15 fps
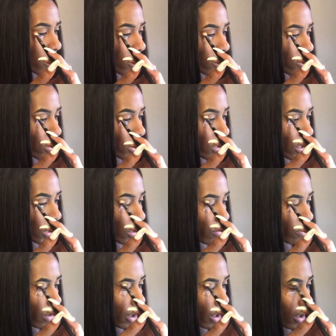she
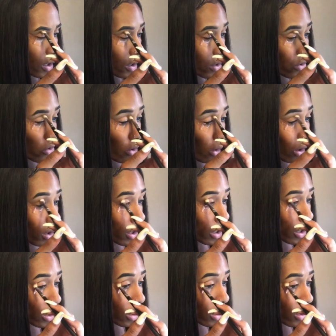keep like
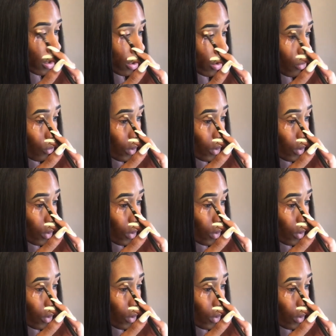talking and